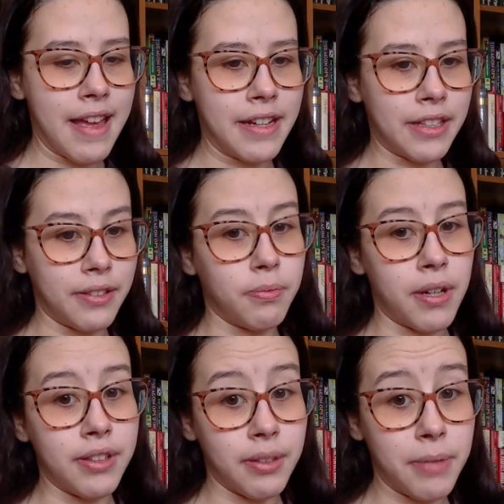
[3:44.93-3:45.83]
It just
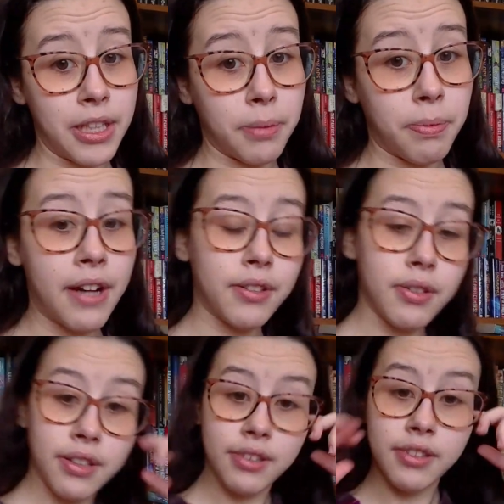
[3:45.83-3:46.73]
was a major plot
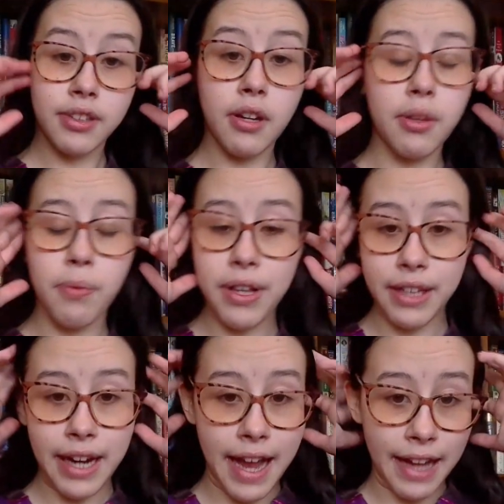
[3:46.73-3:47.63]
twist. So the one
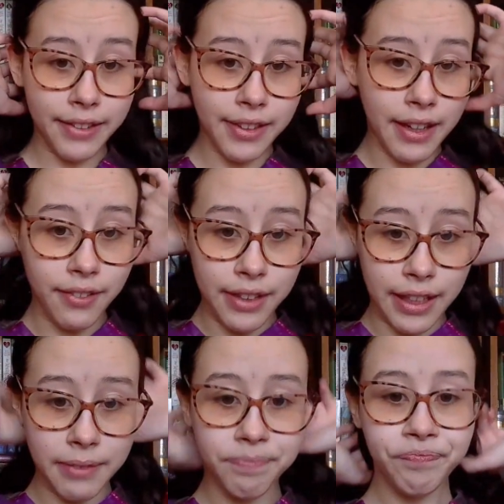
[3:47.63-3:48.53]
that I
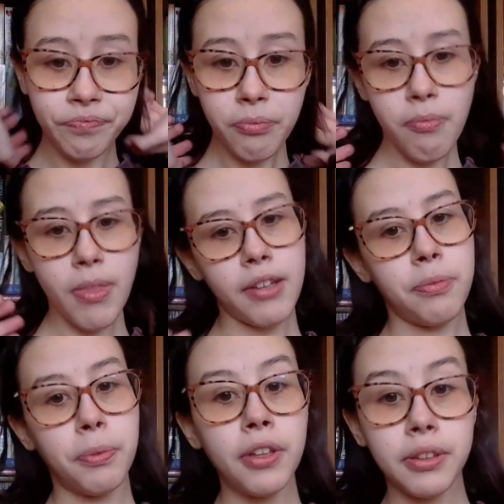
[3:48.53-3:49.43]
accidentally
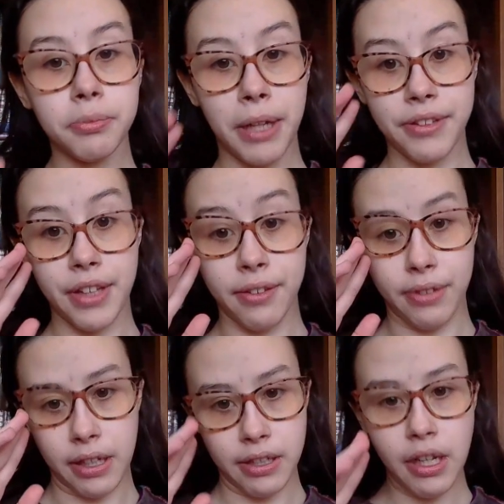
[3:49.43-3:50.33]
spoiled myself
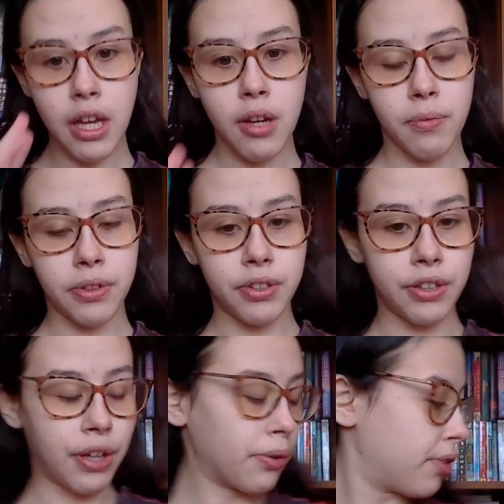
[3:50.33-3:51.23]
on was
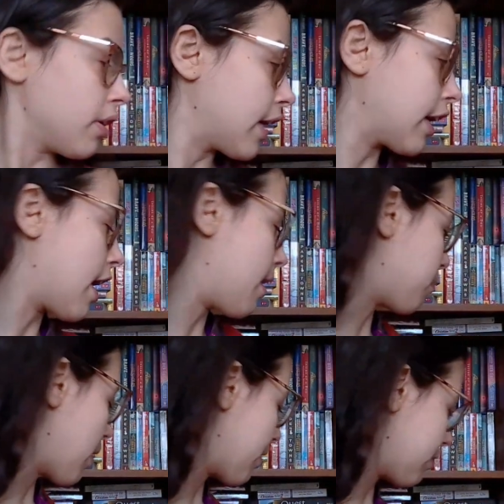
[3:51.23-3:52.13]
because I was looking
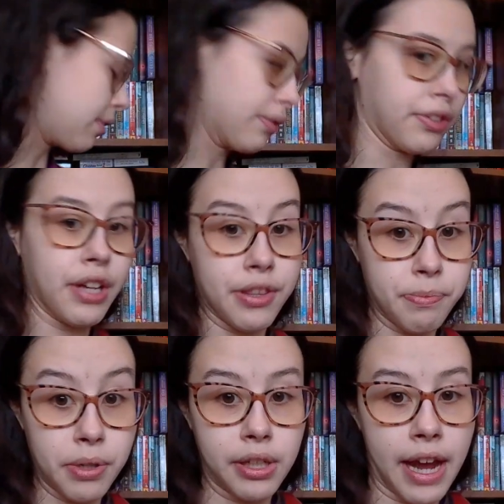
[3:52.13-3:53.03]
up whether there was another
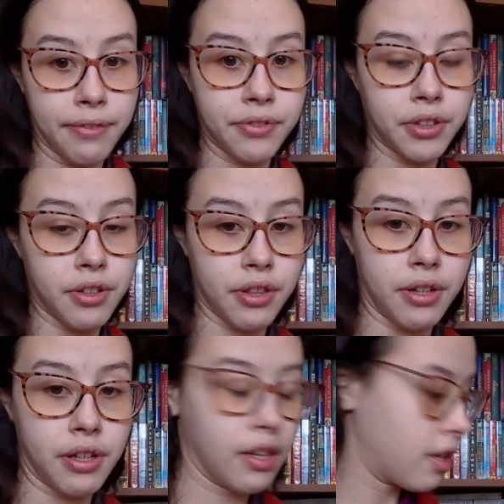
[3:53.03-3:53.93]
book after
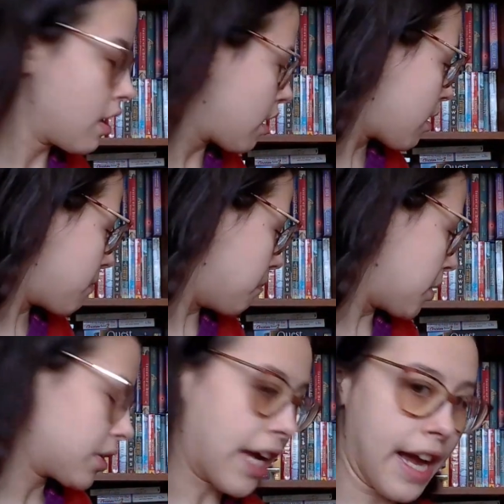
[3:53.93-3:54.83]
the
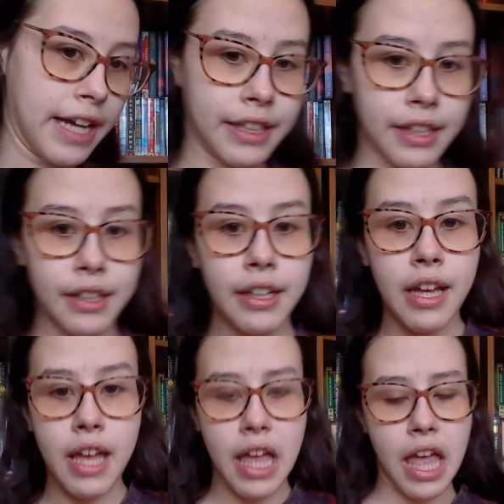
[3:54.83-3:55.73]
Murtagh,
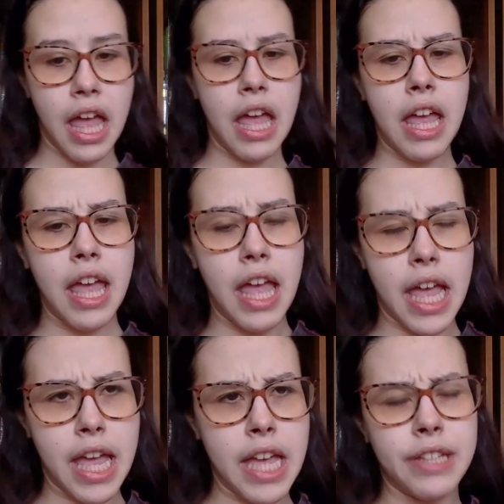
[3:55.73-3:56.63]

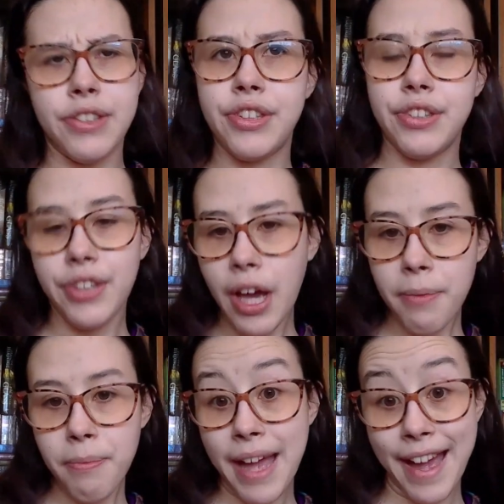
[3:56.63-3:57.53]
and
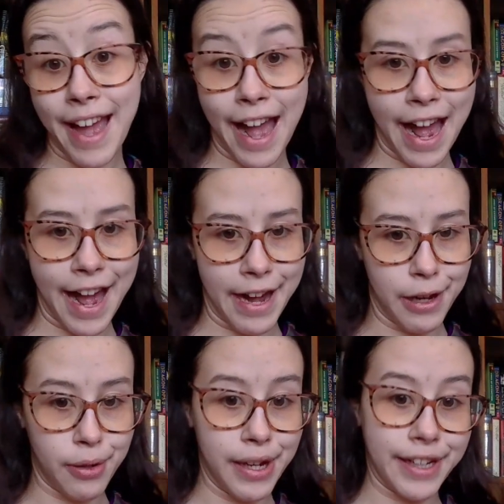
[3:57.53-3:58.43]

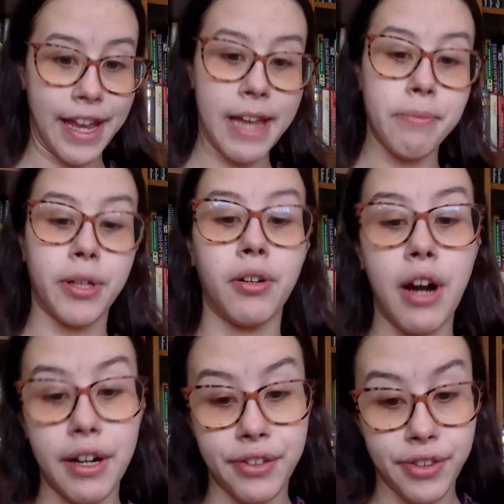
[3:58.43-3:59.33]
somehow I came
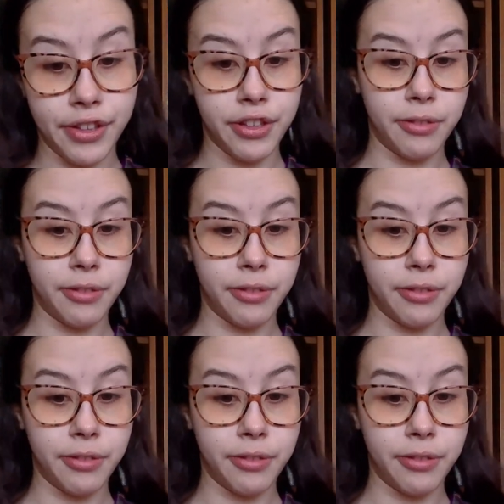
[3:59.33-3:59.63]
across the